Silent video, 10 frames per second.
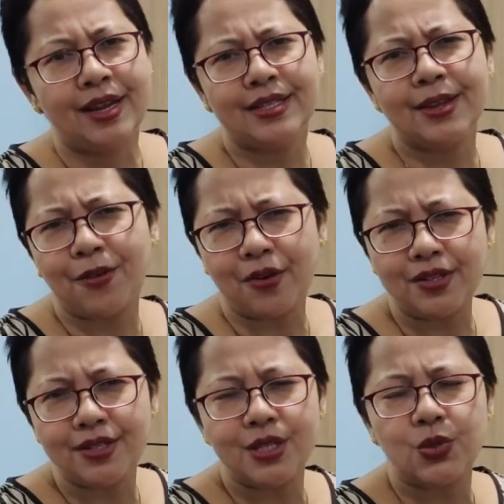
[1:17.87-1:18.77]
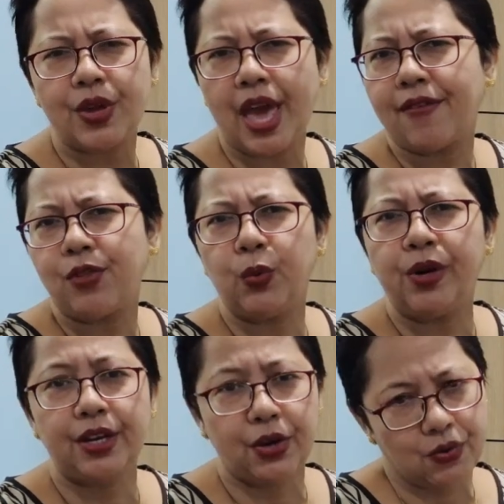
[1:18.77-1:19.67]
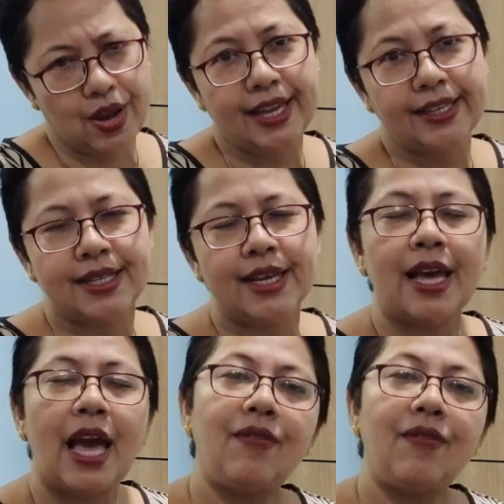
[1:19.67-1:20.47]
Say for instance, we have the word great